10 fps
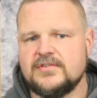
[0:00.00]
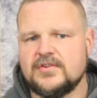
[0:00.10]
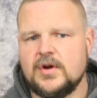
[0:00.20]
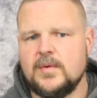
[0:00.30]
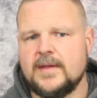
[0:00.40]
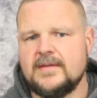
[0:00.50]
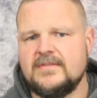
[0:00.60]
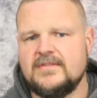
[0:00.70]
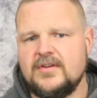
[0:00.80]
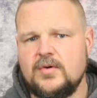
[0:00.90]
to screw it
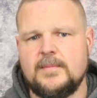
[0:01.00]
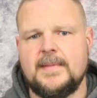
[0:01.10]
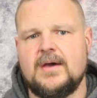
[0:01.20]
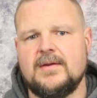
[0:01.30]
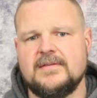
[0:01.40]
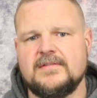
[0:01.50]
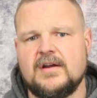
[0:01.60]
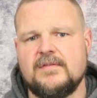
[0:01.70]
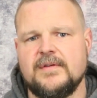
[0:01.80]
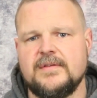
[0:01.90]
to a mounting
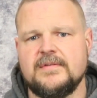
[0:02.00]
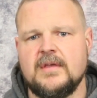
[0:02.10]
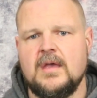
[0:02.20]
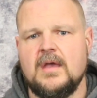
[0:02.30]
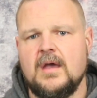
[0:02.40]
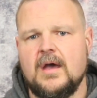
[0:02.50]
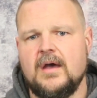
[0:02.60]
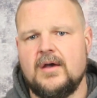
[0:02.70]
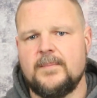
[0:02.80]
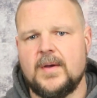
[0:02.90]
surface
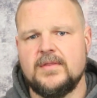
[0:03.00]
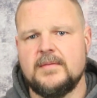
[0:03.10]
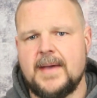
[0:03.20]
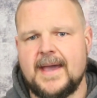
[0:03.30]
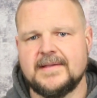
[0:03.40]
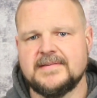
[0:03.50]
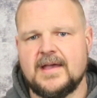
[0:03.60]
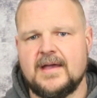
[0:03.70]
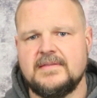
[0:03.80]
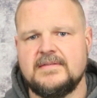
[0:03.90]
um, on the back
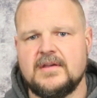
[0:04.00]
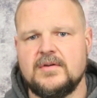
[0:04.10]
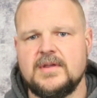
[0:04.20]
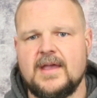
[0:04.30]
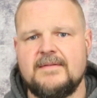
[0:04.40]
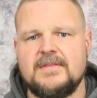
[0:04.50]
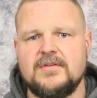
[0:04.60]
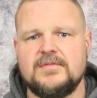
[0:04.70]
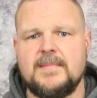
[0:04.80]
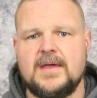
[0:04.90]
side. So you have
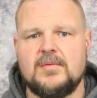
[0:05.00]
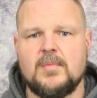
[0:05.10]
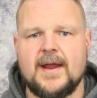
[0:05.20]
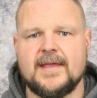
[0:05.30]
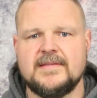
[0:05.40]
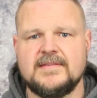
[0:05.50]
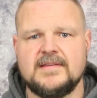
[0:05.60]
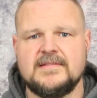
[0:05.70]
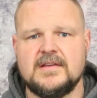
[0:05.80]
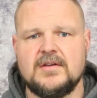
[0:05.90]
those metal brackets,
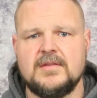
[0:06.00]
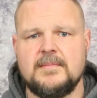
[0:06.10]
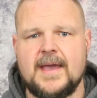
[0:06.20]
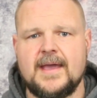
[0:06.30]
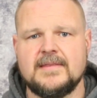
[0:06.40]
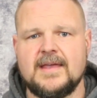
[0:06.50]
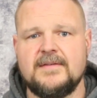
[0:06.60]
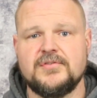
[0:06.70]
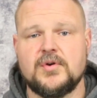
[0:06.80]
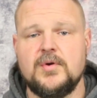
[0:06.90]
they stick on the back and they
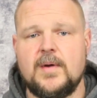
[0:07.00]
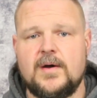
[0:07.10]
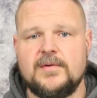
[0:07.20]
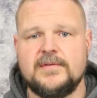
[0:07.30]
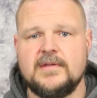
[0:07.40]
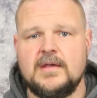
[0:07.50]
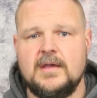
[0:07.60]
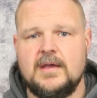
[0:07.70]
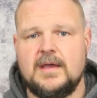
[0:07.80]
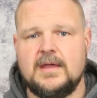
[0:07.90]
have screw holes
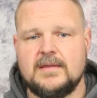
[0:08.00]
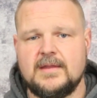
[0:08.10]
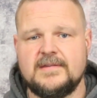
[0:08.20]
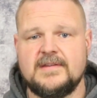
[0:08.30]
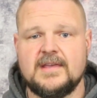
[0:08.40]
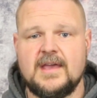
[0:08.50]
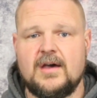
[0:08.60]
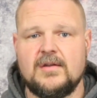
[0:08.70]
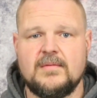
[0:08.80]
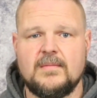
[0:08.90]
and that stick
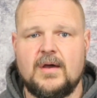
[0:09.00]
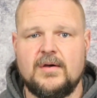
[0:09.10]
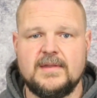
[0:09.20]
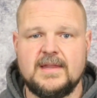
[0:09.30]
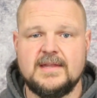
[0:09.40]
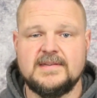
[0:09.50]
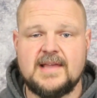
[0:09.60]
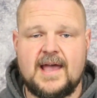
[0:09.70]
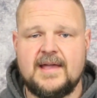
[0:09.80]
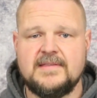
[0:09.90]
out on its
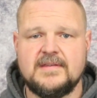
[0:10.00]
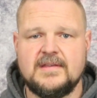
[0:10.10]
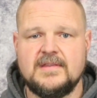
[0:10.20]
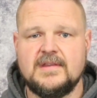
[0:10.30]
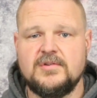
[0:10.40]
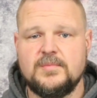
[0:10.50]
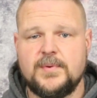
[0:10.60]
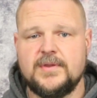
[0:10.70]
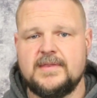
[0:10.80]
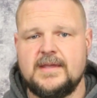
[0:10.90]
sides and then you
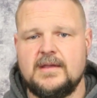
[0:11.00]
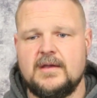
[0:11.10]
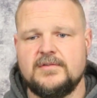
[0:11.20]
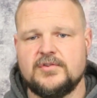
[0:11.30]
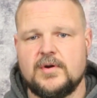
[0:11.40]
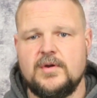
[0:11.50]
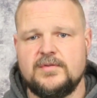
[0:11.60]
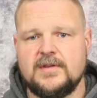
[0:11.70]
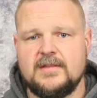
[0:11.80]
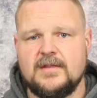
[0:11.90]
put the uh,
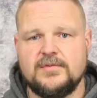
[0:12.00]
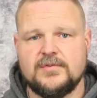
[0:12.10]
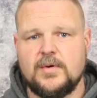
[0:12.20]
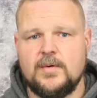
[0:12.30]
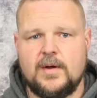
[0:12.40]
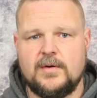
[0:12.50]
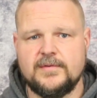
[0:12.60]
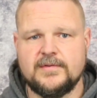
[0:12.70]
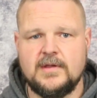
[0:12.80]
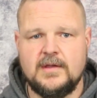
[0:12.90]
screws into those screw
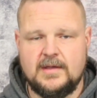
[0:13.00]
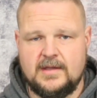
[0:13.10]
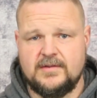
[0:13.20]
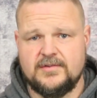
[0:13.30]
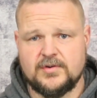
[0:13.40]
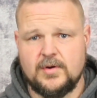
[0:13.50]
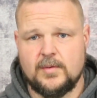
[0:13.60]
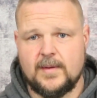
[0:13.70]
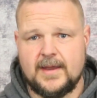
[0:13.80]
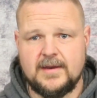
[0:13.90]
holes and just screw
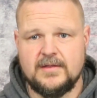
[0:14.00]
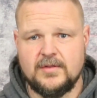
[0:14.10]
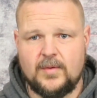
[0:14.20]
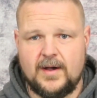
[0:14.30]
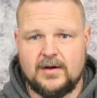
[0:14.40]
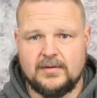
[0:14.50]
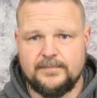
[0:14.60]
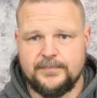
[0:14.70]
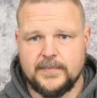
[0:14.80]
it right into the wall.